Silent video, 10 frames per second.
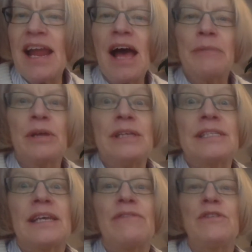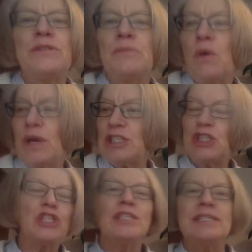I'm going to give you some
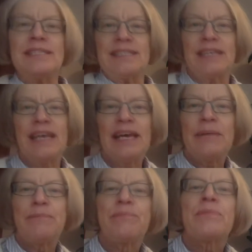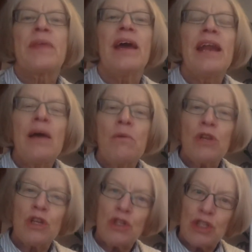questions, and I
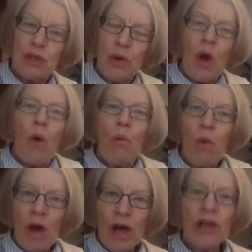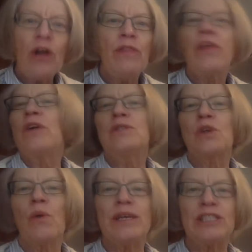want you to work on those
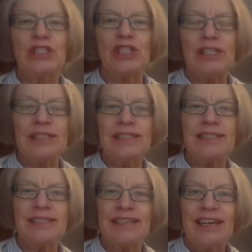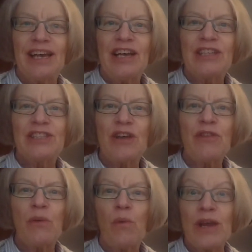questions so
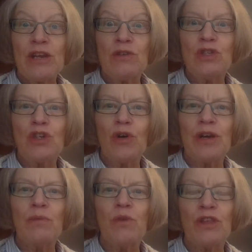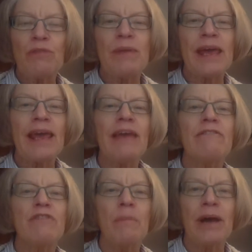that when you join with me
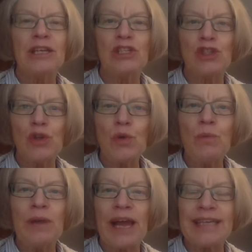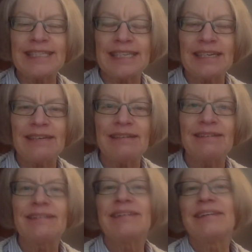for my Zoom lesson
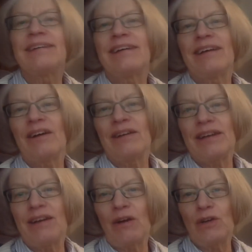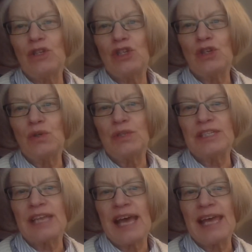on
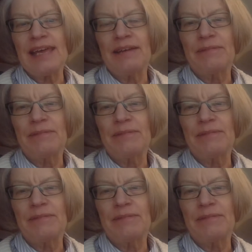Tuesday,